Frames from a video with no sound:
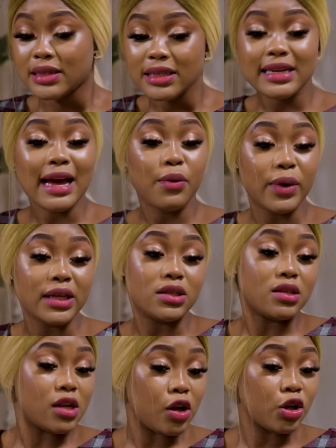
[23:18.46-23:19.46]
Today I went
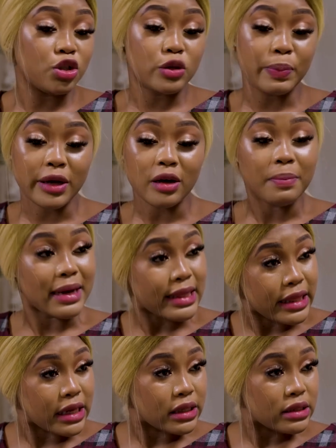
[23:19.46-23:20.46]
to the lodge to pick up my
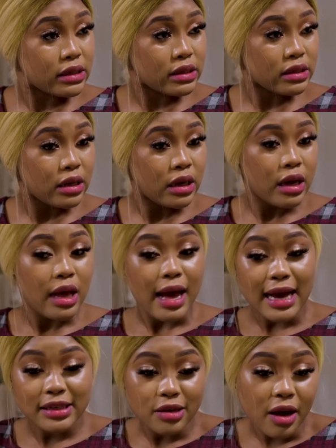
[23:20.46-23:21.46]
things.
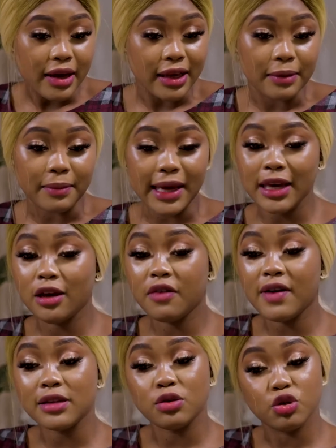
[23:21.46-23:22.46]
I saw him and he
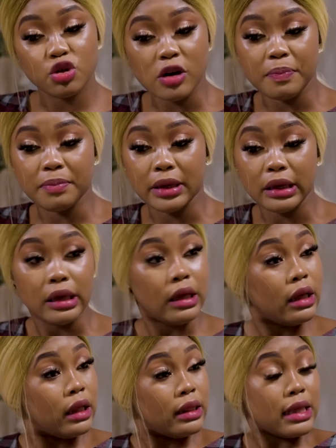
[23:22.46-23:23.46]
offered to drop me.
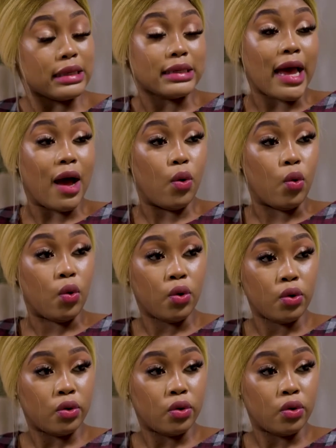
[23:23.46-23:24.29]
That's how.